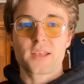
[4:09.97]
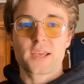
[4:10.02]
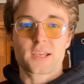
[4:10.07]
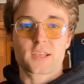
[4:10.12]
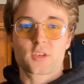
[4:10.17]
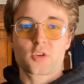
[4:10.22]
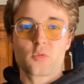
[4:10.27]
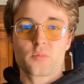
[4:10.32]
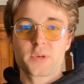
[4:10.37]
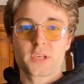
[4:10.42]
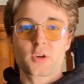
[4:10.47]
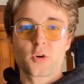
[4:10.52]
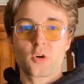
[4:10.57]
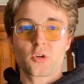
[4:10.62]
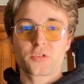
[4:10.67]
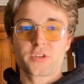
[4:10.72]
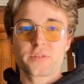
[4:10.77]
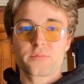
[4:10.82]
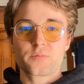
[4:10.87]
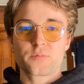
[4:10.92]
Like, you'll be
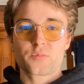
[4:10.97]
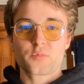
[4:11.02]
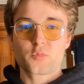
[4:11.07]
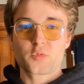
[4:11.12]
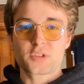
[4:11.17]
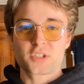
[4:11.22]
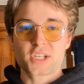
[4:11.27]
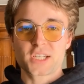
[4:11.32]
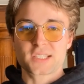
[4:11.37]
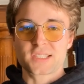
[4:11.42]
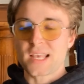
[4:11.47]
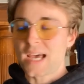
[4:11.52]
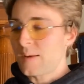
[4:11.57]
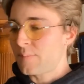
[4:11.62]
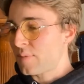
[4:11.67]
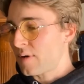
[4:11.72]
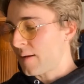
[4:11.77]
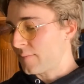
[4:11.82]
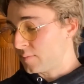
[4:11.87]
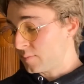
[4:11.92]
golden with just
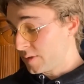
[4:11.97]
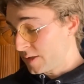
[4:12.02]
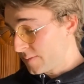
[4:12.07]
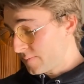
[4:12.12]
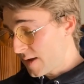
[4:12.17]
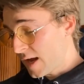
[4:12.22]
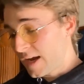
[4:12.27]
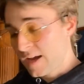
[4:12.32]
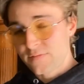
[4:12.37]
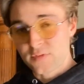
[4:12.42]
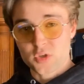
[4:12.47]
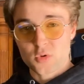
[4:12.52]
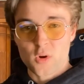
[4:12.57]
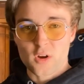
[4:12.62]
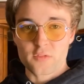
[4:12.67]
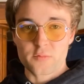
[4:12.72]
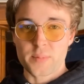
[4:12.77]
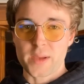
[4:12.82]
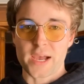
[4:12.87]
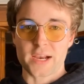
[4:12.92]
that probably. I have a
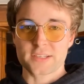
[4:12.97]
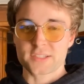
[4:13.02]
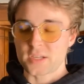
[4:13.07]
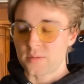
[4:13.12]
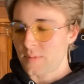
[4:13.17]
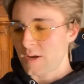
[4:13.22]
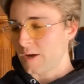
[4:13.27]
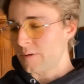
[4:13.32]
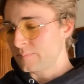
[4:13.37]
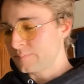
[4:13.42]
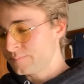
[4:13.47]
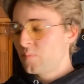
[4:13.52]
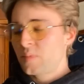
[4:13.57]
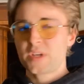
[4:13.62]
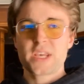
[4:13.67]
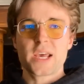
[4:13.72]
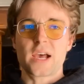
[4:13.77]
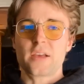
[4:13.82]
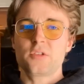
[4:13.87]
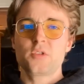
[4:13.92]
12-pack somehow.
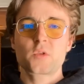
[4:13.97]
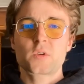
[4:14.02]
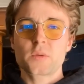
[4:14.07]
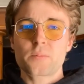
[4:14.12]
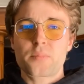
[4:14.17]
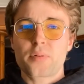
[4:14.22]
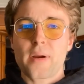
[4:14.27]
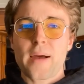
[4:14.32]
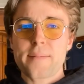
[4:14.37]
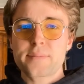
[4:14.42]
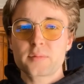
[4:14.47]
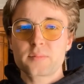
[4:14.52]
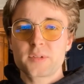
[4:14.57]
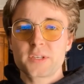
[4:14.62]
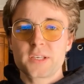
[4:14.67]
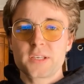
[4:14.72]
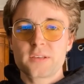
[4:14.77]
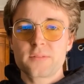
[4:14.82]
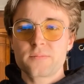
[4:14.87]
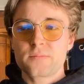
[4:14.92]
But yeah, you could
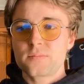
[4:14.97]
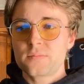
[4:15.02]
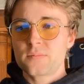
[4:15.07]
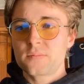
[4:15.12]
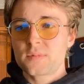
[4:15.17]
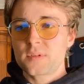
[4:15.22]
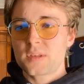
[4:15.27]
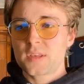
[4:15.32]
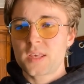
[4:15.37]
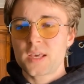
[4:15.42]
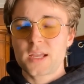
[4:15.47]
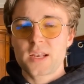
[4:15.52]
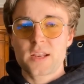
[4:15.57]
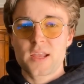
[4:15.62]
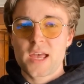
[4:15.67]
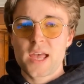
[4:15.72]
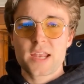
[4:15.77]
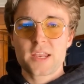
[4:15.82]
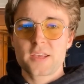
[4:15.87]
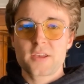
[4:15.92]
probably
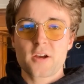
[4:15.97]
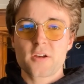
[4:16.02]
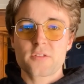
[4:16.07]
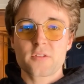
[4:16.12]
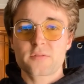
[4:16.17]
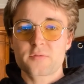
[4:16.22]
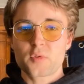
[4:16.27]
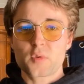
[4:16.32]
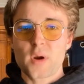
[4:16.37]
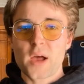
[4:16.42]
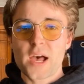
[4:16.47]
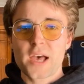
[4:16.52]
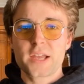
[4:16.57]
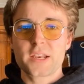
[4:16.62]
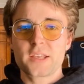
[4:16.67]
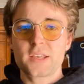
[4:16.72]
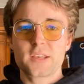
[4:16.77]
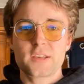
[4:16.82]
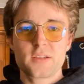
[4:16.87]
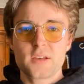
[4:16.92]
get any other
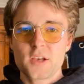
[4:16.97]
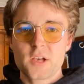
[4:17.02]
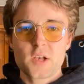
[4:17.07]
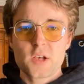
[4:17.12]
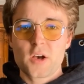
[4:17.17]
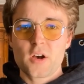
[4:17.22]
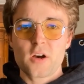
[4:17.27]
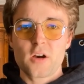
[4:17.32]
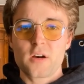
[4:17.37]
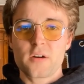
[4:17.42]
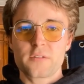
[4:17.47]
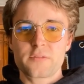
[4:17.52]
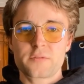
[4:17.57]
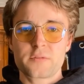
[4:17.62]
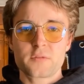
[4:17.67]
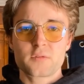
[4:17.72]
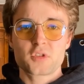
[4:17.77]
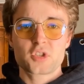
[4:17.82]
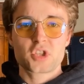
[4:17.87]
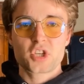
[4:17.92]
variety
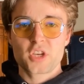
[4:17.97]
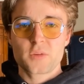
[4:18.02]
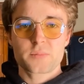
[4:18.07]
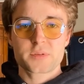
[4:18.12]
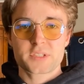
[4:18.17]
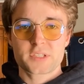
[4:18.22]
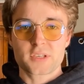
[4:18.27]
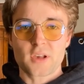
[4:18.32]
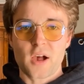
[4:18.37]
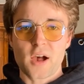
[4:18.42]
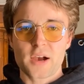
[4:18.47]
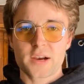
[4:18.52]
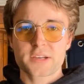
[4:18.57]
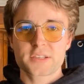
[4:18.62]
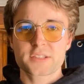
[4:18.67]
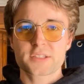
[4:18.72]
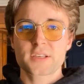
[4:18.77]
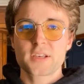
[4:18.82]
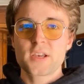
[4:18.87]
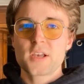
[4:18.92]
of cheap
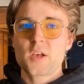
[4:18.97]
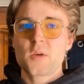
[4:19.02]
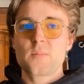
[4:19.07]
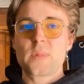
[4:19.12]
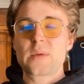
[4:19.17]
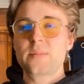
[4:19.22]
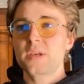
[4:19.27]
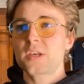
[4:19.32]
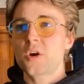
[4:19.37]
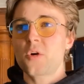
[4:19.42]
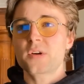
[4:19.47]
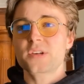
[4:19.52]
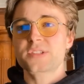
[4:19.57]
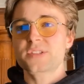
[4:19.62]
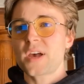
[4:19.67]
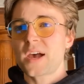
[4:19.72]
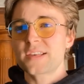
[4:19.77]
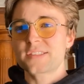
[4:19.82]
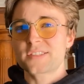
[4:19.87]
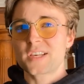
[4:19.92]
socks. Maybe go a
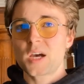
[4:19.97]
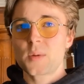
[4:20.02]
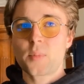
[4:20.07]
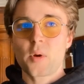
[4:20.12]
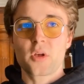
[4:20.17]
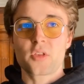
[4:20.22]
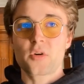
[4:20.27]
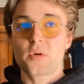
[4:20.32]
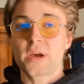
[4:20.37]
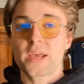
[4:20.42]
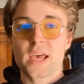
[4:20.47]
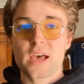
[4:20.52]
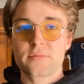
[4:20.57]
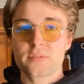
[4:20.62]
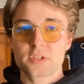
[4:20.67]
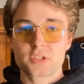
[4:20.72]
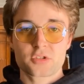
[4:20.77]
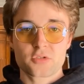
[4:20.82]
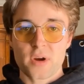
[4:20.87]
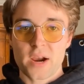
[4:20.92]
size up, although I
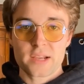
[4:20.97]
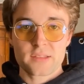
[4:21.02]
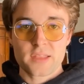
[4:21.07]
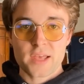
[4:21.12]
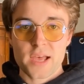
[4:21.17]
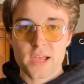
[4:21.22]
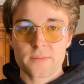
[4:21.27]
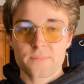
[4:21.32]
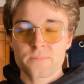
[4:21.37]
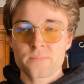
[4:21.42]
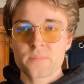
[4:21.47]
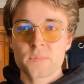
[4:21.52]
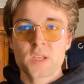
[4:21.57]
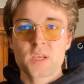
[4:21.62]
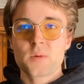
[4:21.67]
haven't tried that.